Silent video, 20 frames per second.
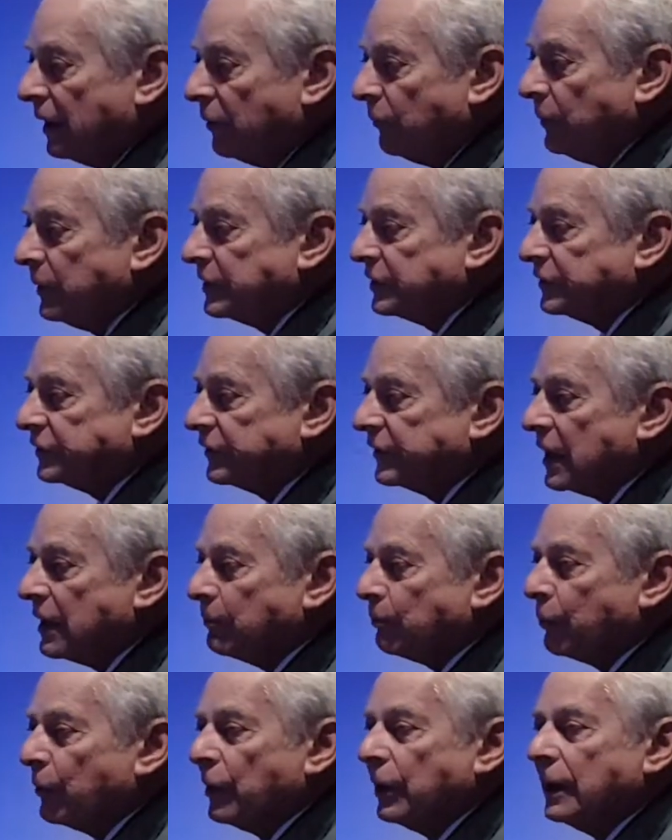which is
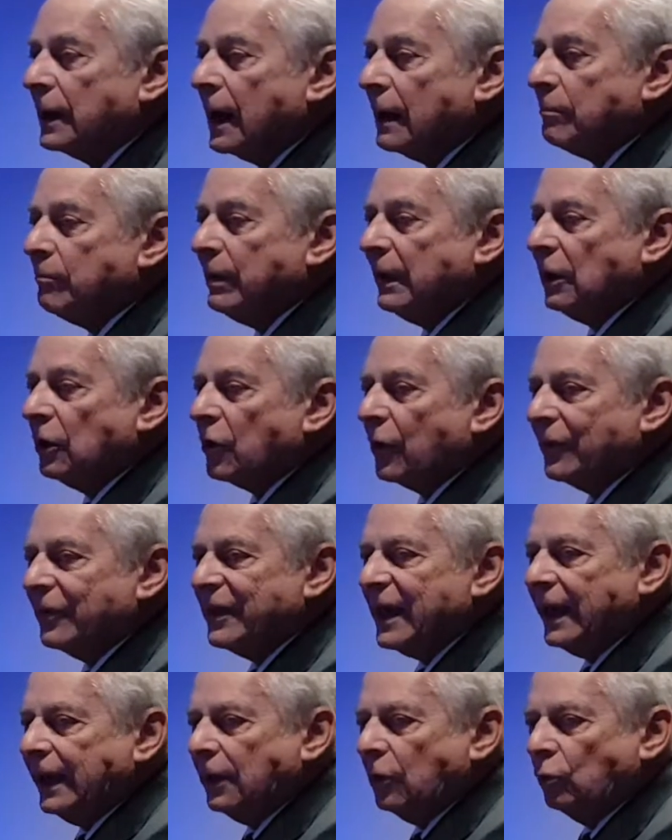10.9 billion,
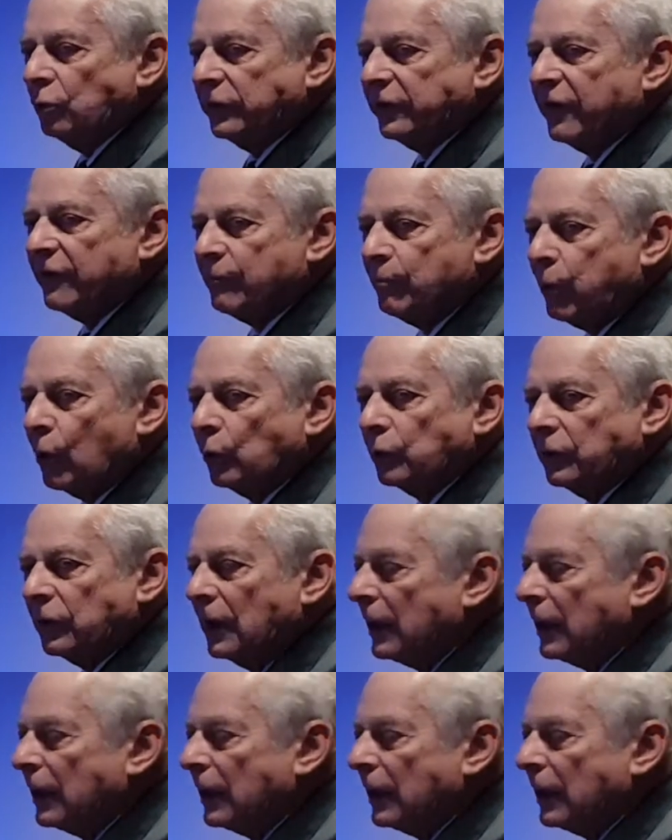they could have bought